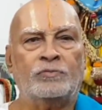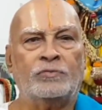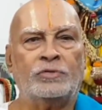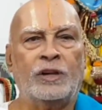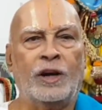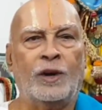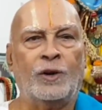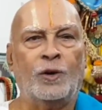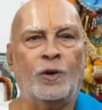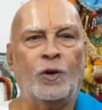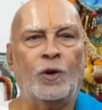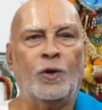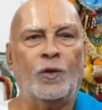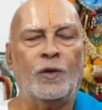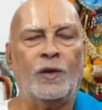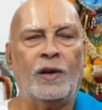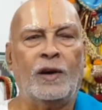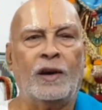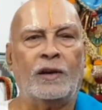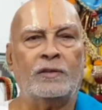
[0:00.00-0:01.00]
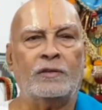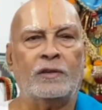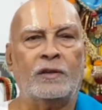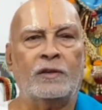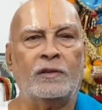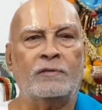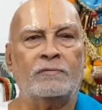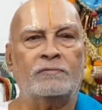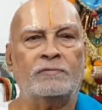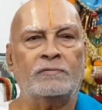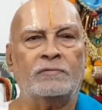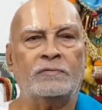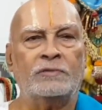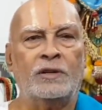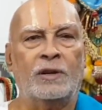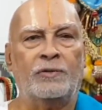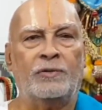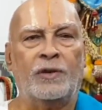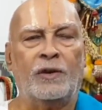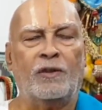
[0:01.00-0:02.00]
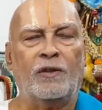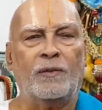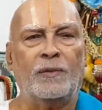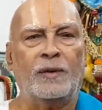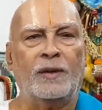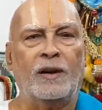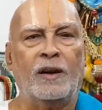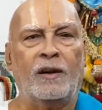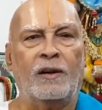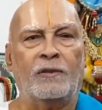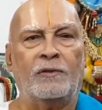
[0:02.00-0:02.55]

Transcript: taken over as the phenomenon